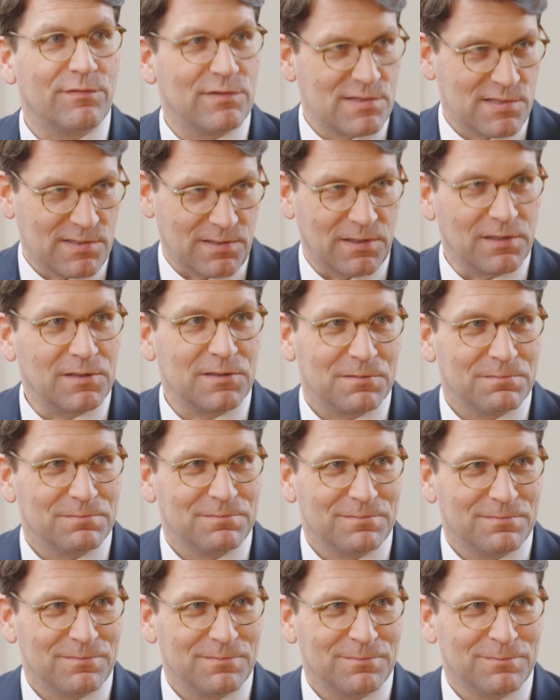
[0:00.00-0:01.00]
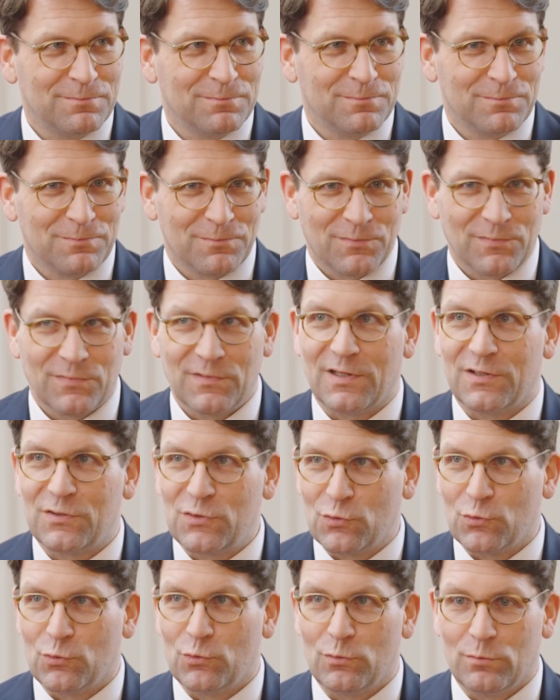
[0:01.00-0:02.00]
given set
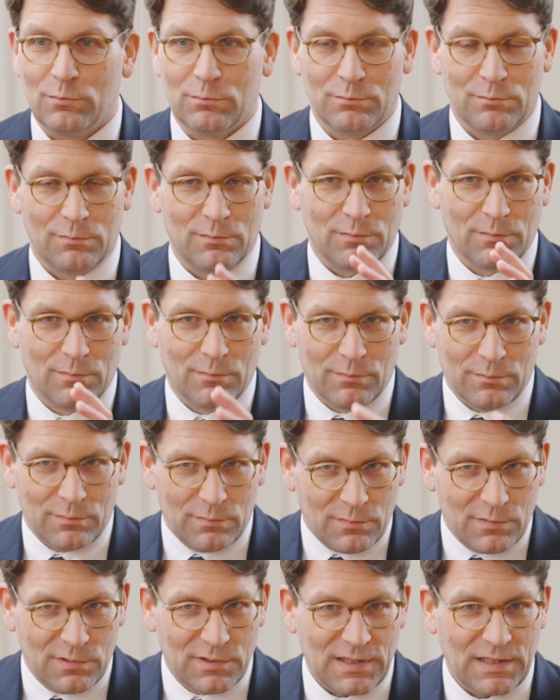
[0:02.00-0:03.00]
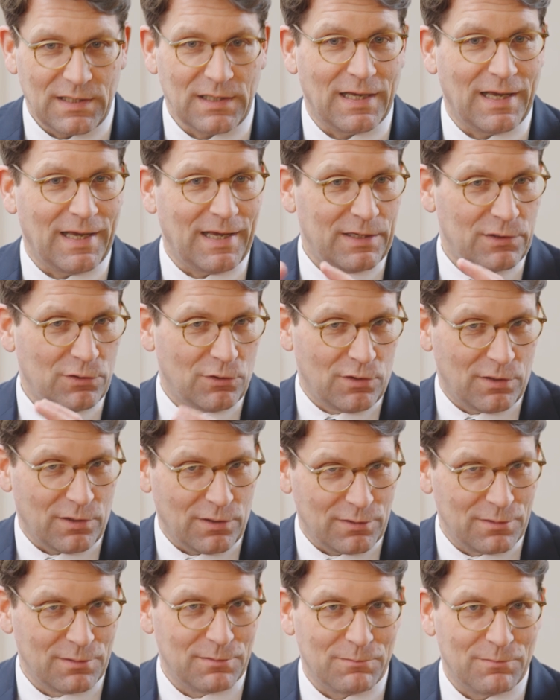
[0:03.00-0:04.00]
that you then add
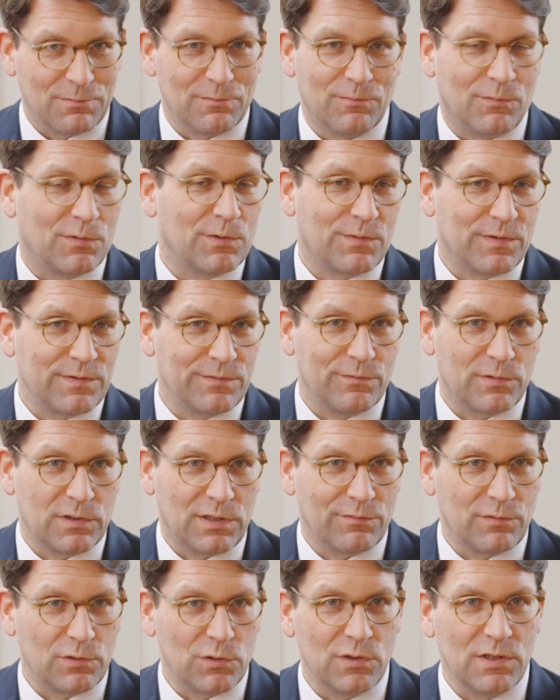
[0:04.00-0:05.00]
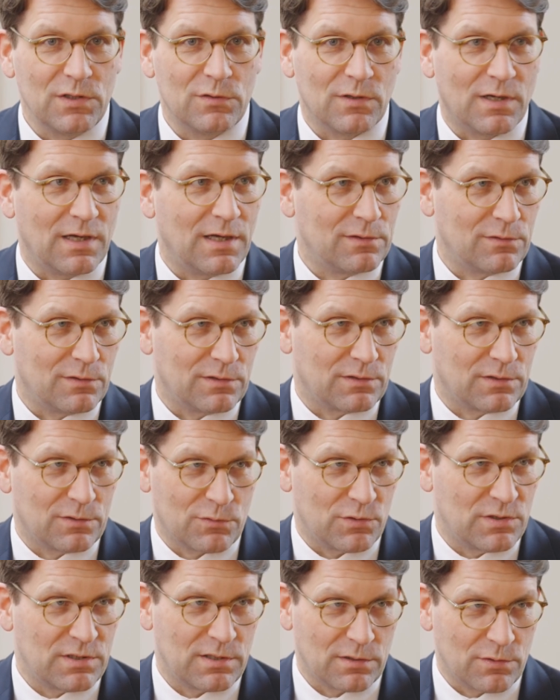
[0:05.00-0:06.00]
on whatever you need to add on in
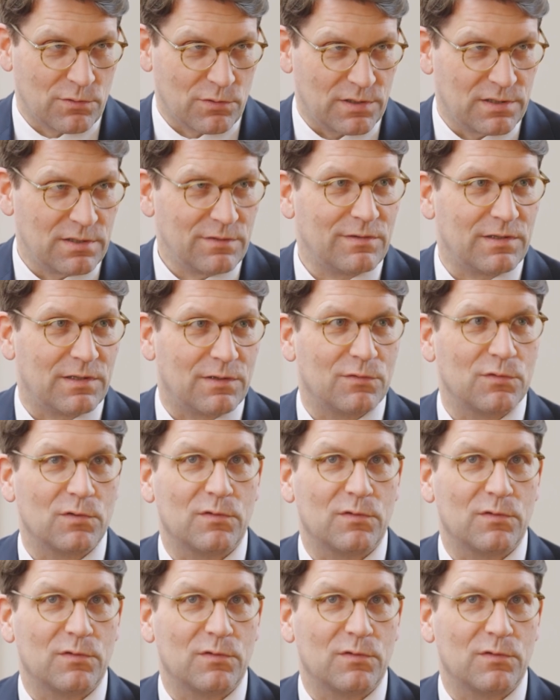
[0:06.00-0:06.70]
creativity.